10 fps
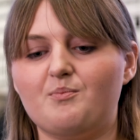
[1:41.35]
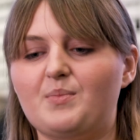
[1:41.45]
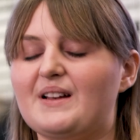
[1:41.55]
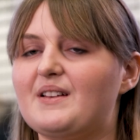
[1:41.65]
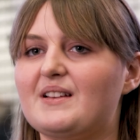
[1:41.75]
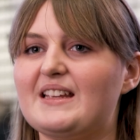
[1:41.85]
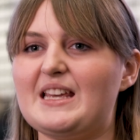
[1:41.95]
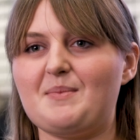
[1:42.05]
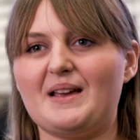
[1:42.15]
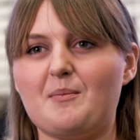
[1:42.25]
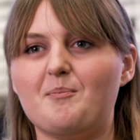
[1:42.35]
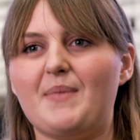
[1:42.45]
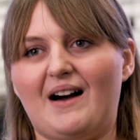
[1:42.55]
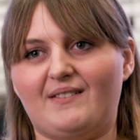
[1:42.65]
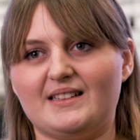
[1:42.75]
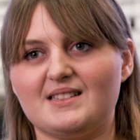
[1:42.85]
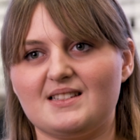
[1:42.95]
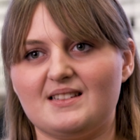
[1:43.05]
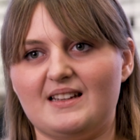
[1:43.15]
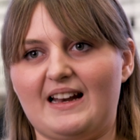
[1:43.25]
but keeping a
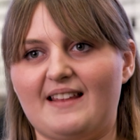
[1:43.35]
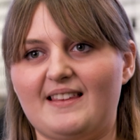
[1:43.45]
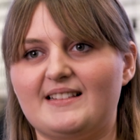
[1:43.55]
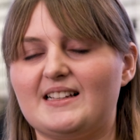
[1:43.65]
balance. And I think